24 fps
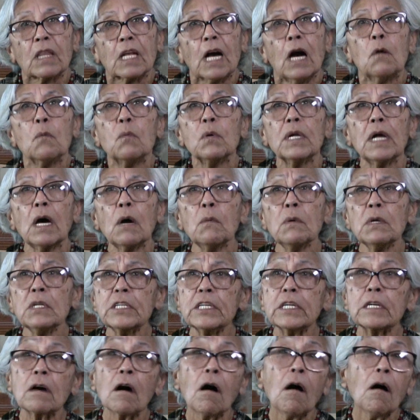And when I went
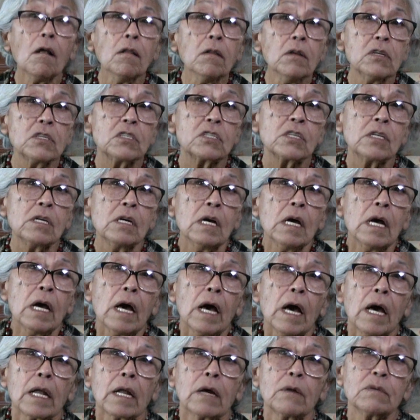to college,
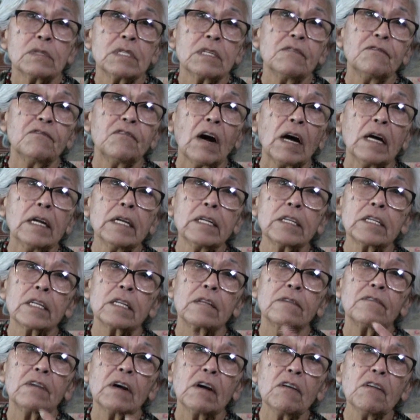and I was invited to
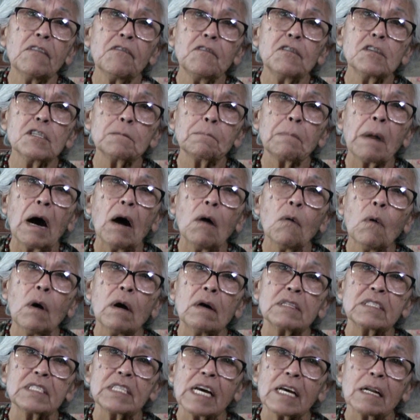the very first powwow
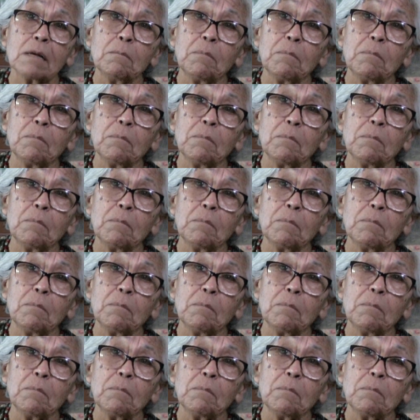in Santa